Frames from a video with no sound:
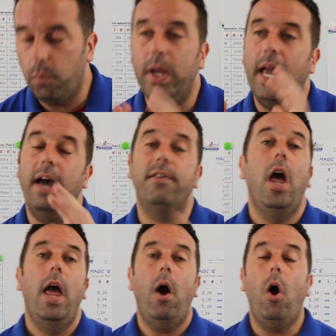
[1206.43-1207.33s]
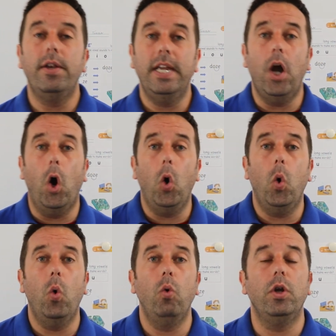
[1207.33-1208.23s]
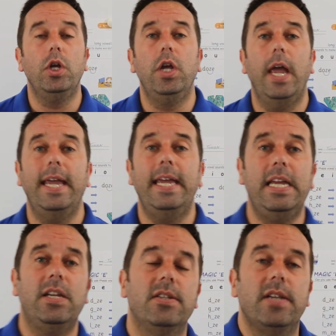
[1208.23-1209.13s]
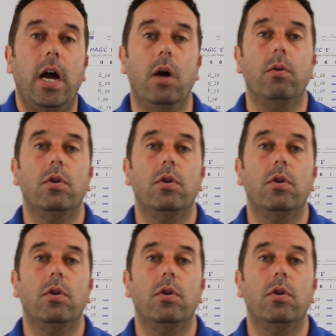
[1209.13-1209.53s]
We had the OE sound.